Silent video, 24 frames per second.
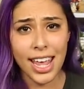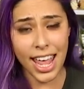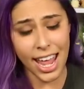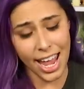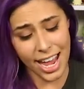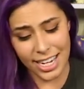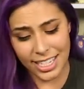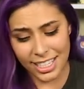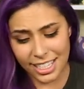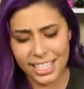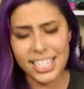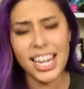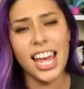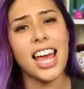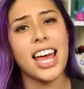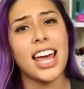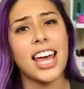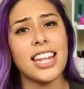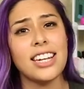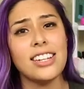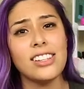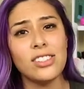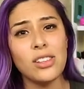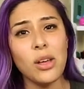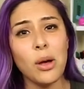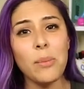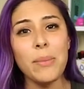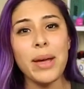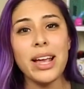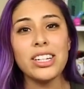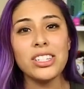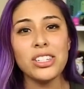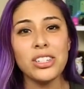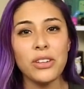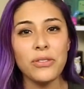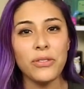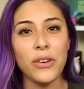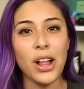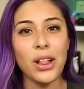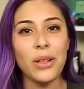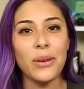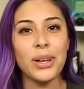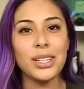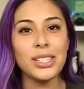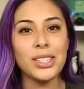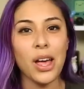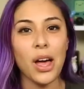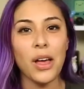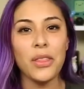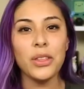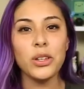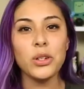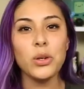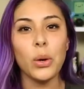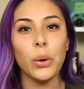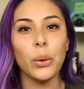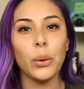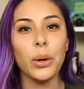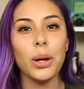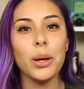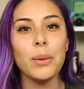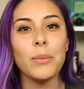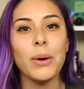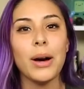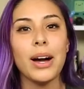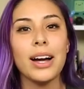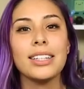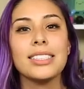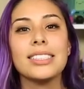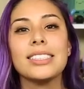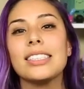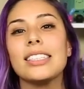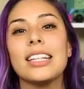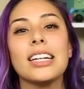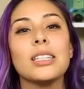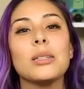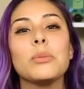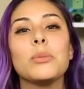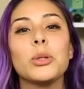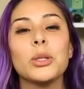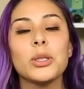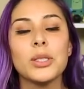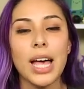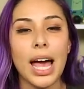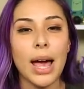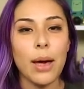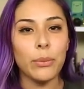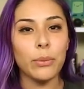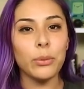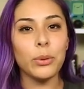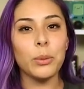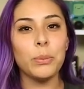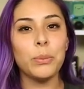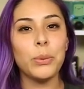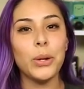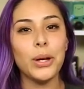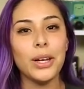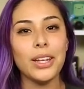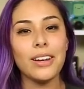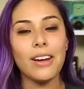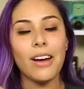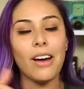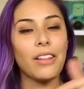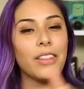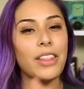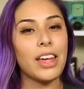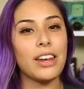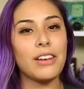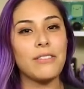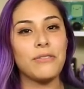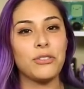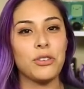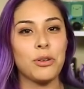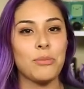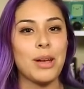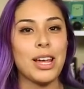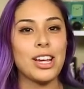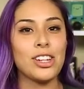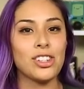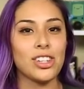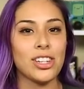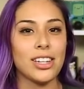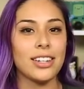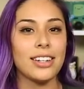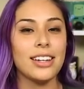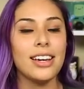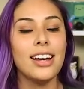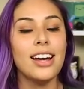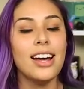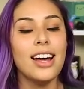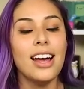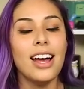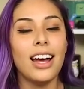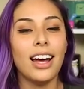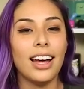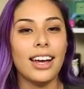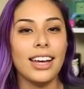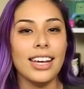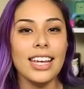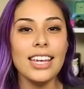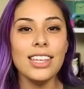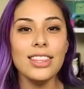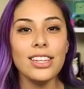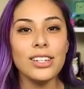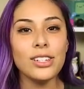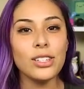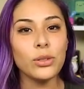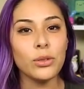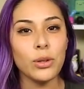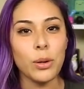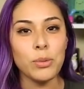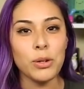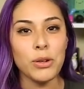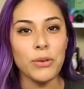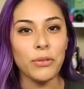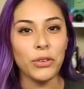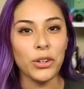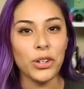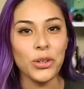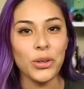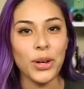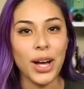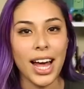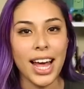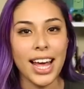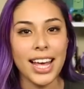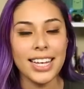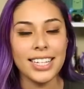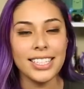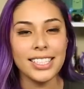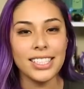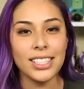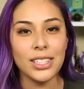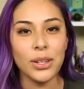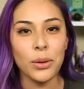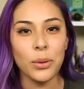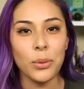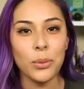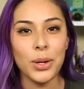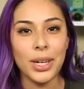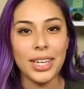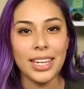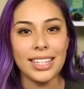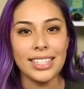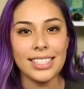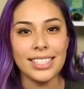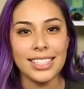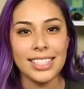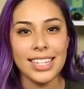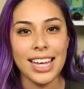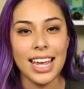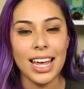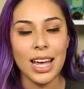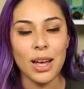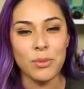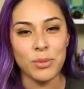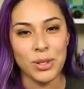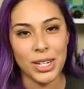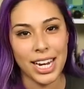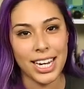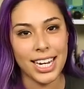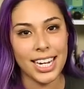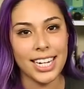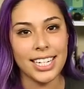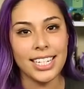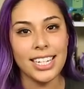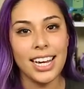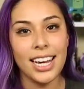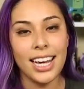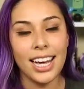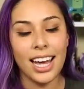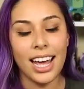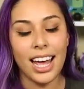and dead. So make sure to follow us on the Toy Box Collectibles. I will put all that information uh, in the description for you guys so we can stay updated.